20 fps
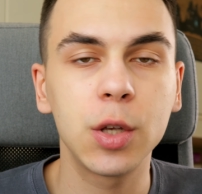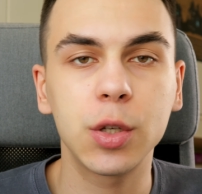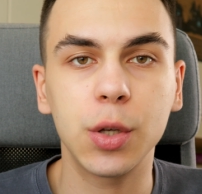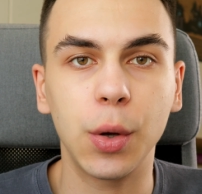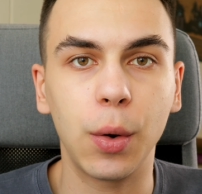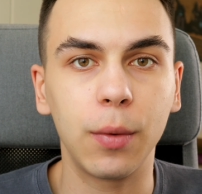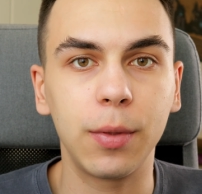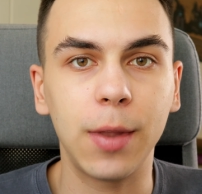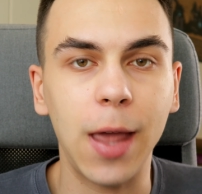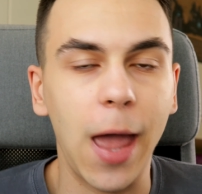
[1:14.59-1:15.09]

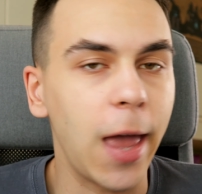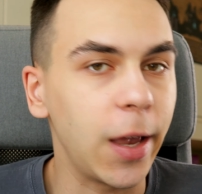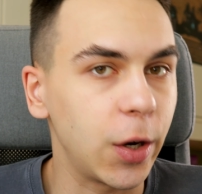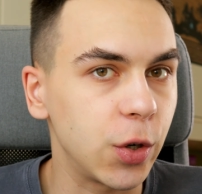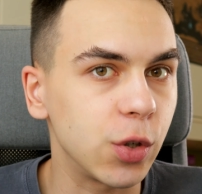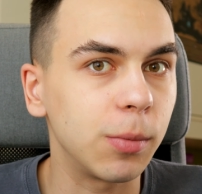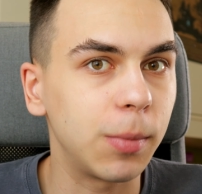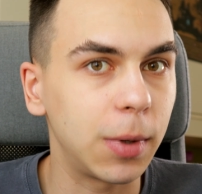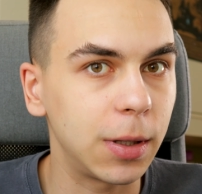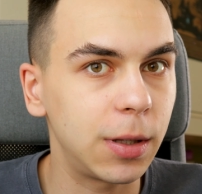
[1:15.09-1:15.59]
so the
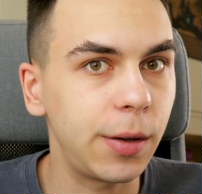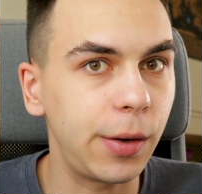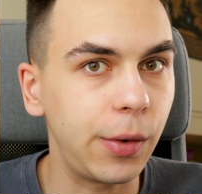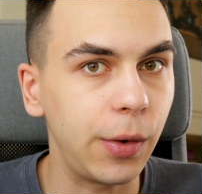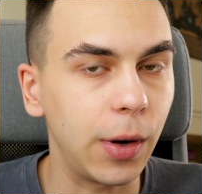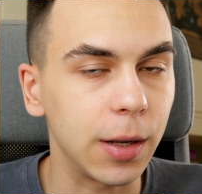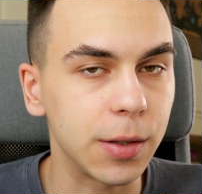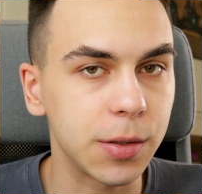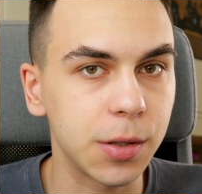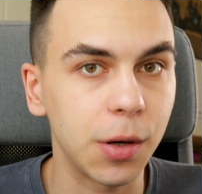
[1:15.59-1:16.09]
actual
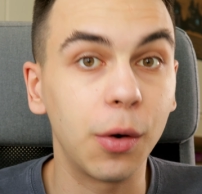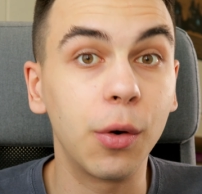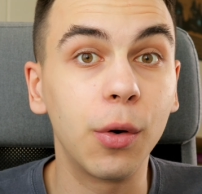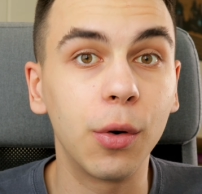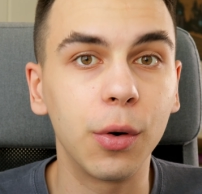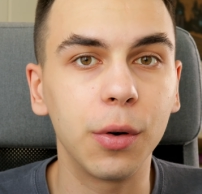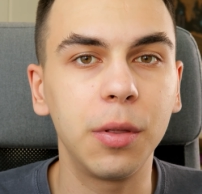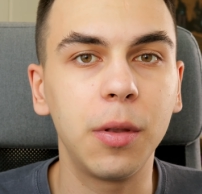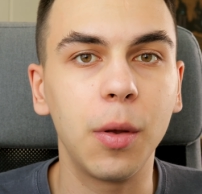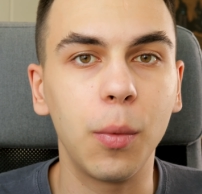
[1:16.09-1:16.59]
materials
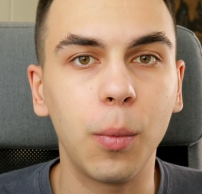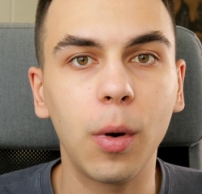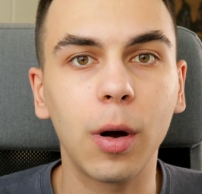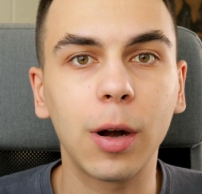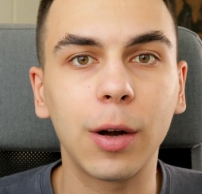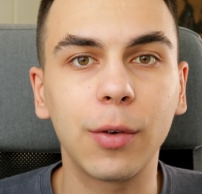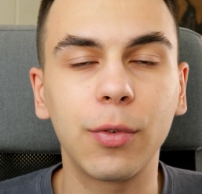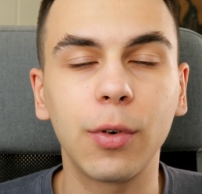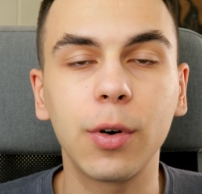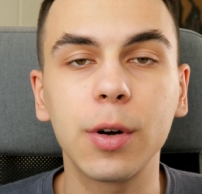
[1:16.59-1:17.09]
or the
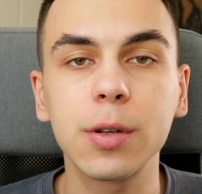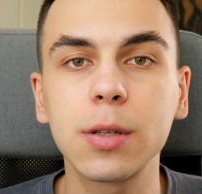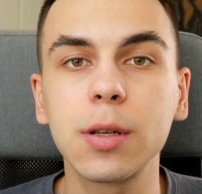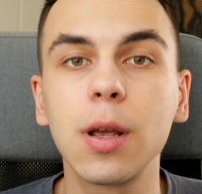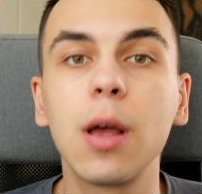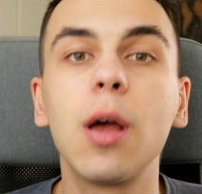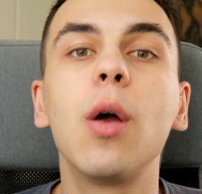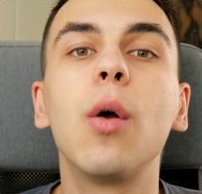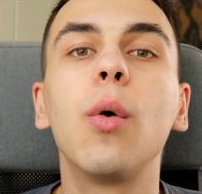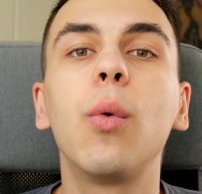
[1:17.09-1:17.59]

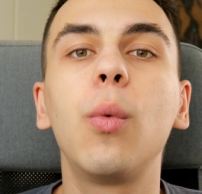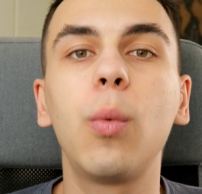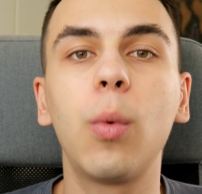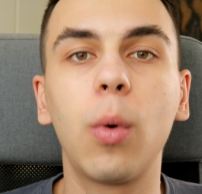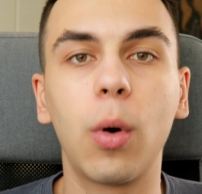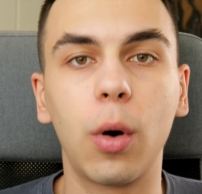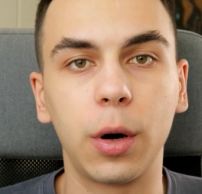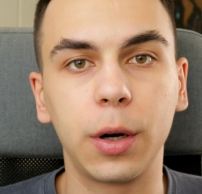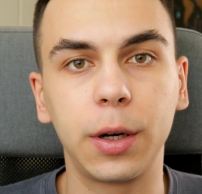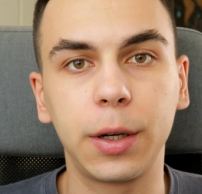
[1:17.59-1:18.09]
workforce,
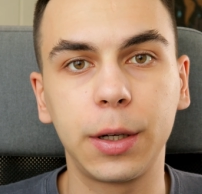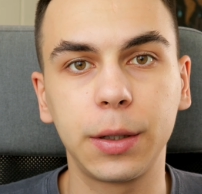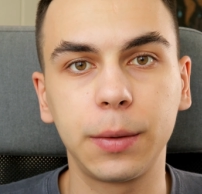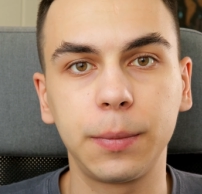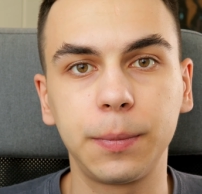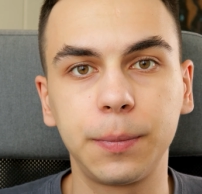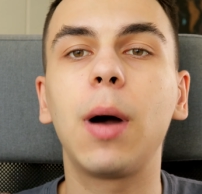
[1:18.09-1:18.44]
work.